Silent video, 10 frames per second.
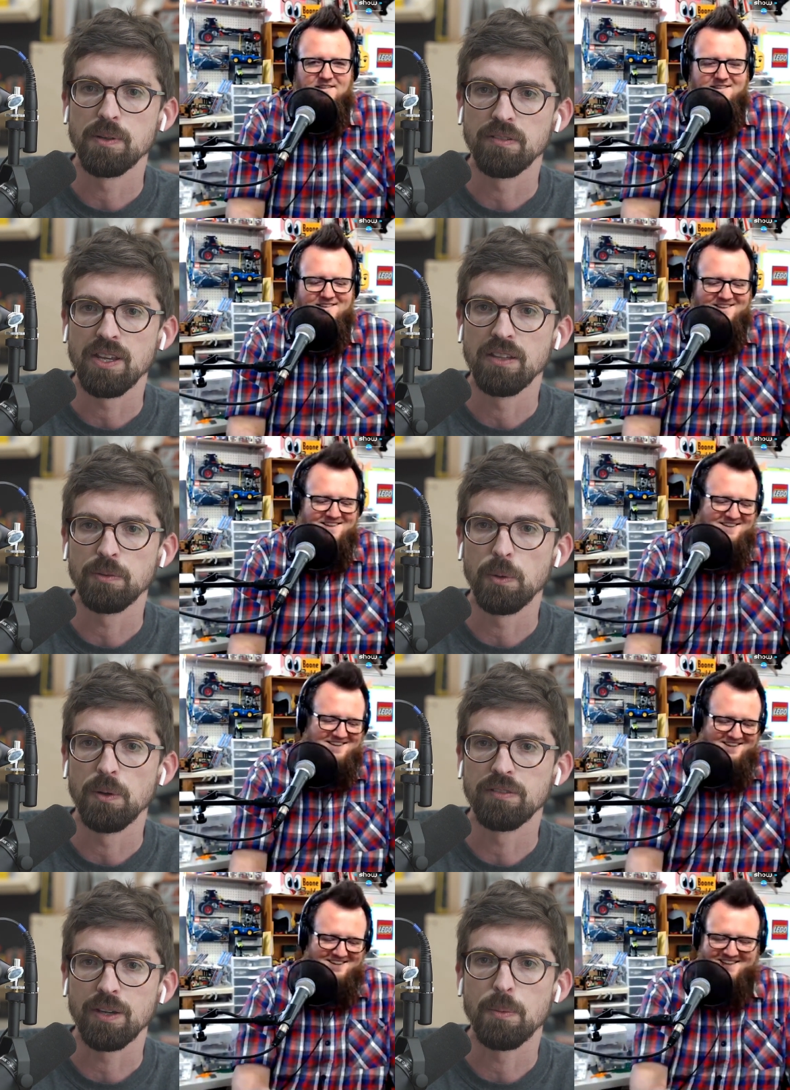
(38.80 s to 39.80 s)
Speaker 1: says,
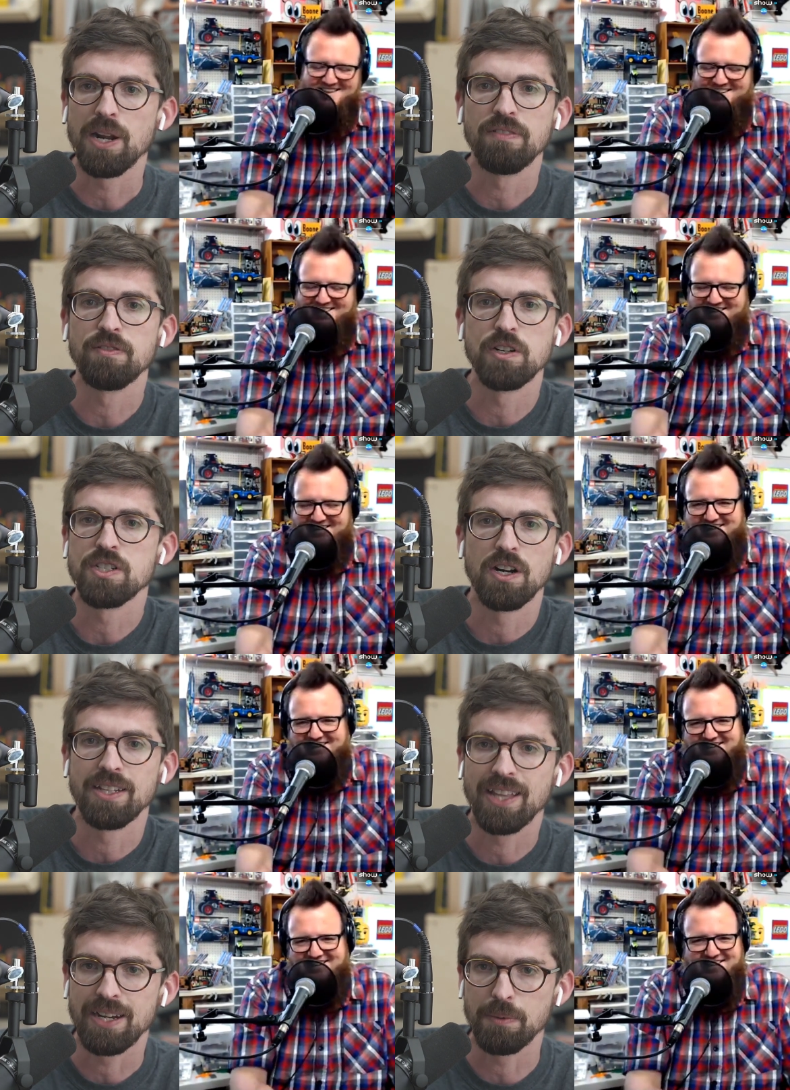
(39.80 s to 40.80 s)
"Well, it's like when I first
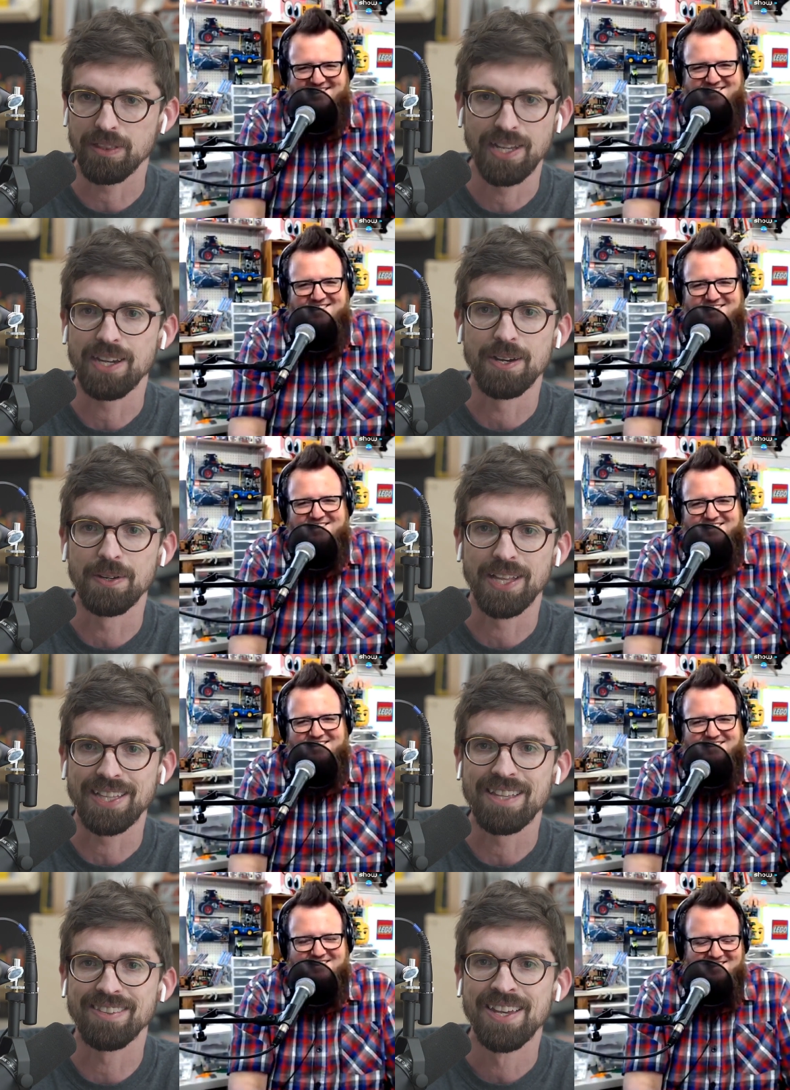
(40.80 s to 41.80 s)
started like with Lego."
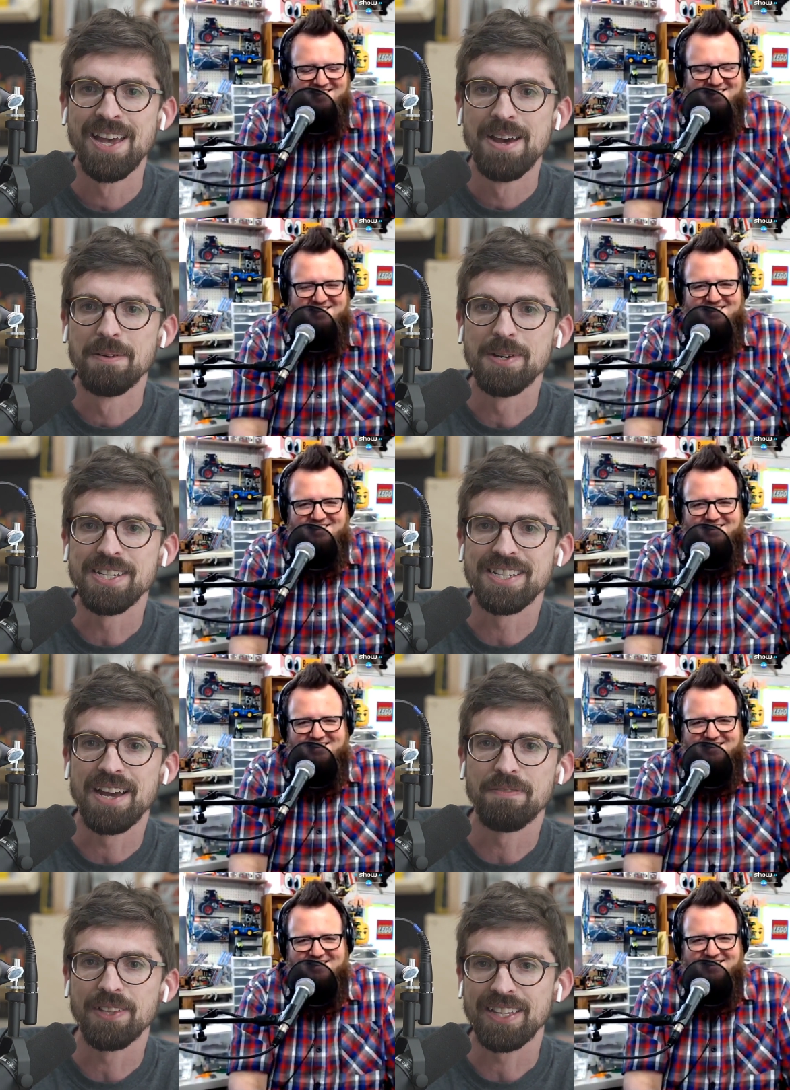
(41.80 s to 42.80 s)
Like that's which
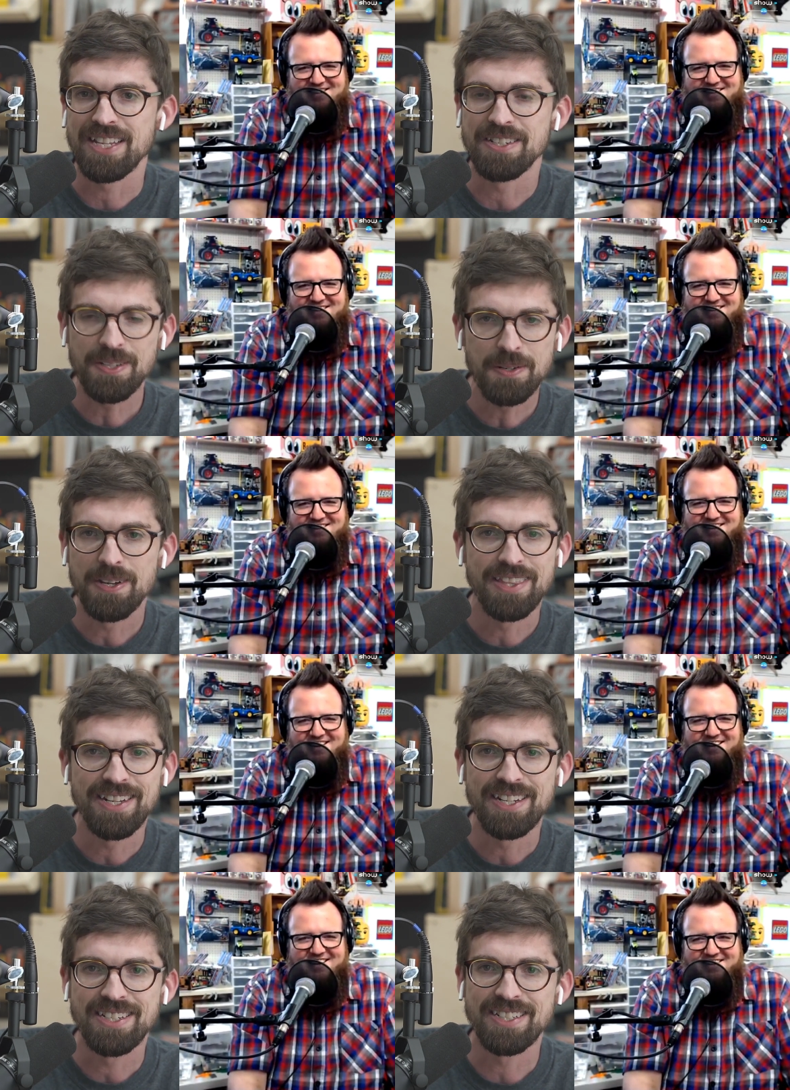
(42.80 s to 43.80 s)
I feel like that's you, and
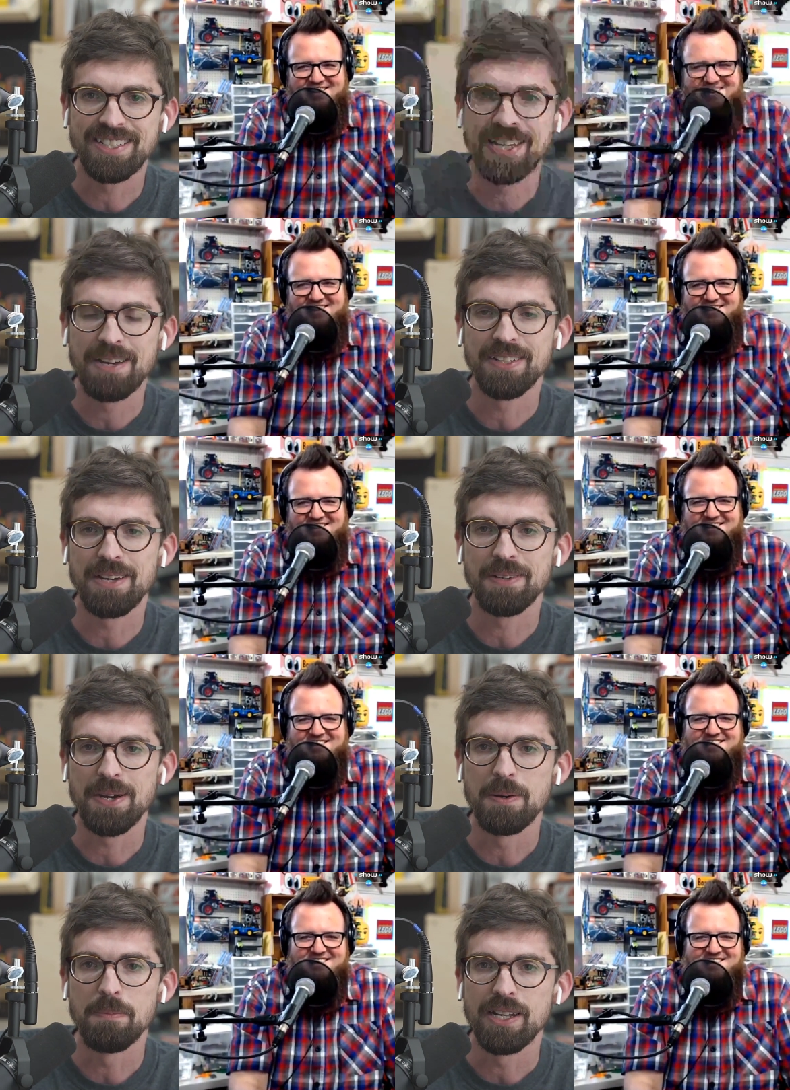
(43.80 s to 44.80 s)
then yeah. it just kept kept
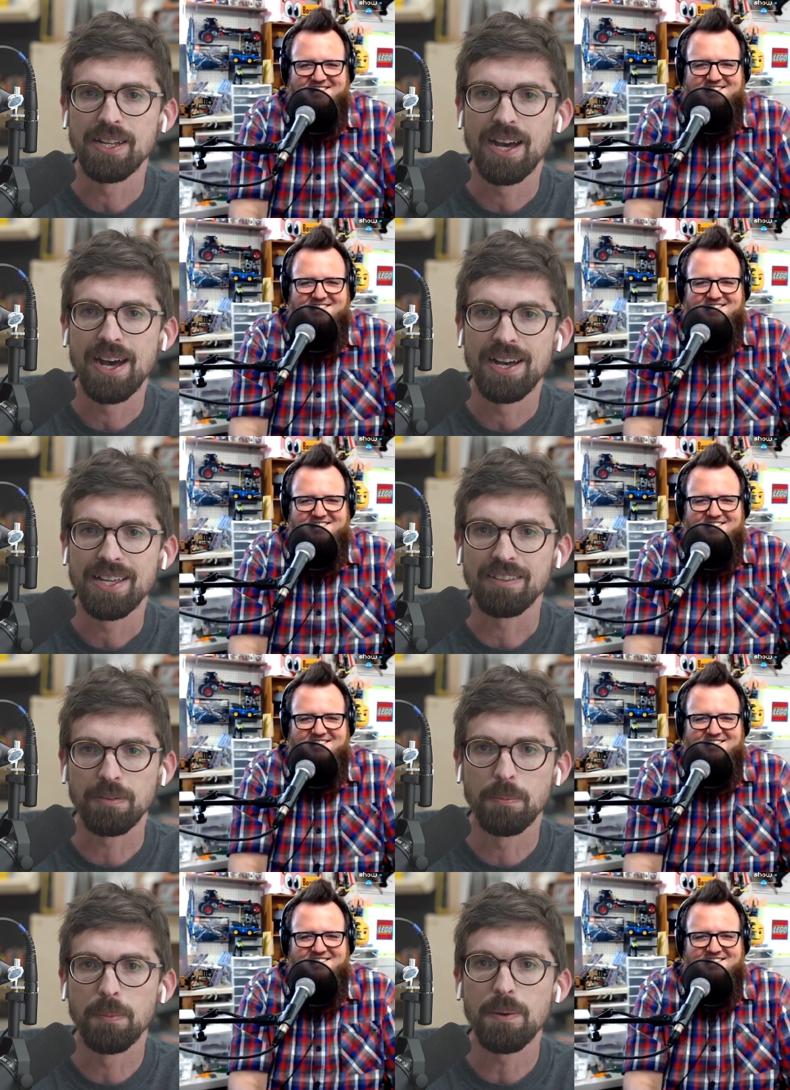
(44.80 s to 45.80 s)
going. But uh, yeah,
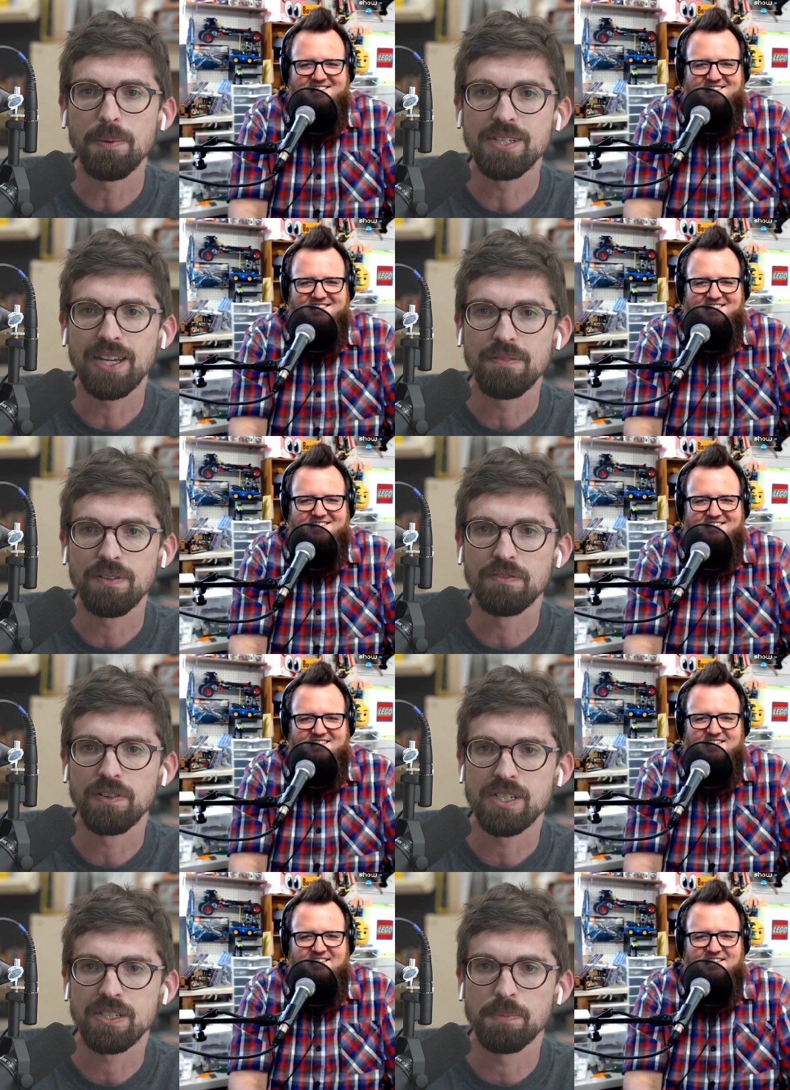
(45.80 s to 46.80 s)
so what was kind of your
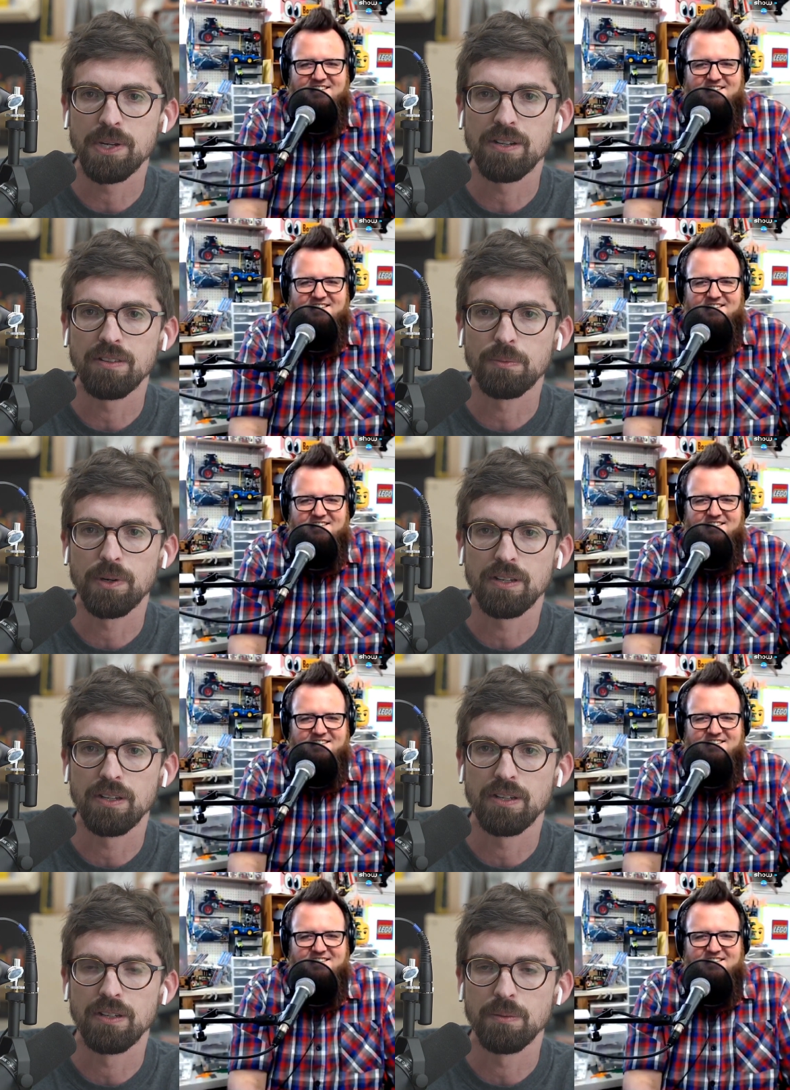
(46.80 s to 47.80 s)
first experience
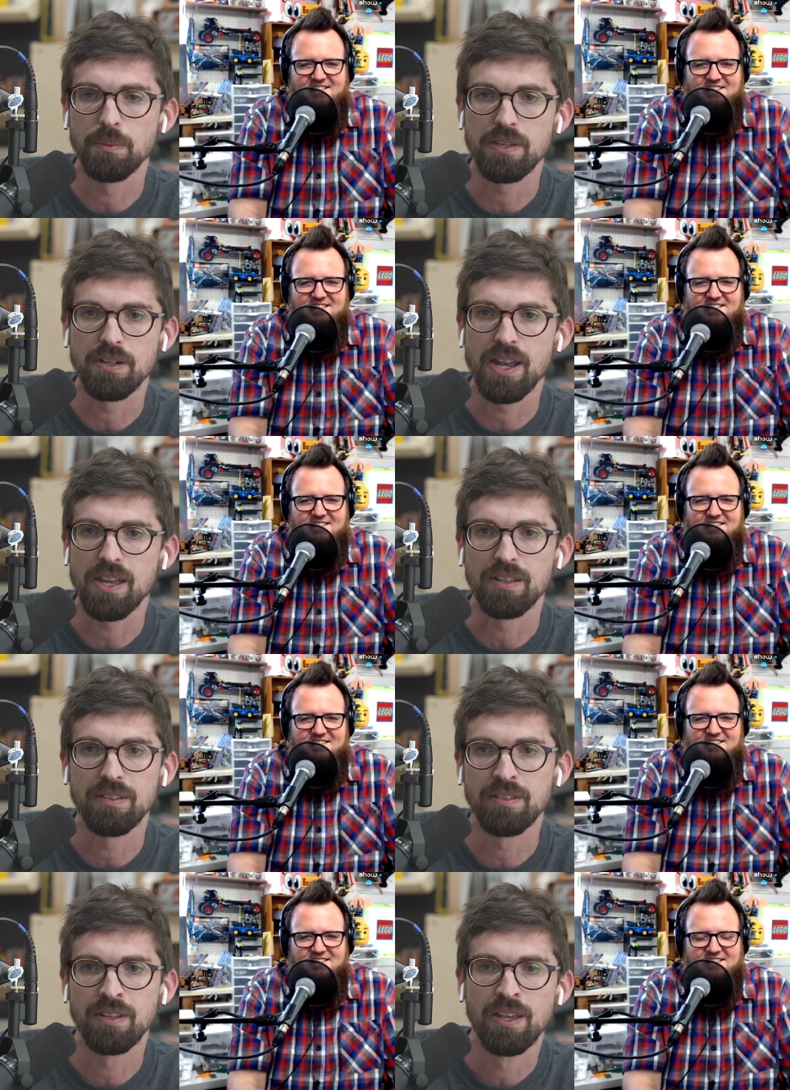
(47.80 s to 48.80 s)
working with your hands?